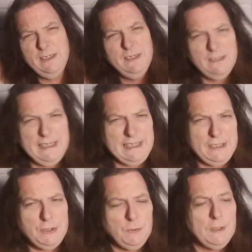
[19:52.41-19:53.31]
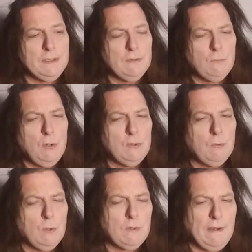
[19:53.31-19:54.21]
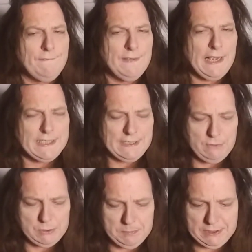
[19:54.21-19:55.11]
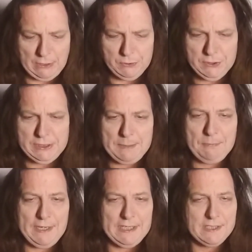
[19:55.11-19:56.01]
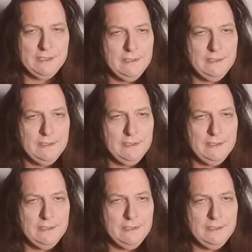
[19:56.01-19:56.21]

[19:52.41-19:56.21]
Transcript: like they do in World of Warcraft Classic, which Michelle usually plays.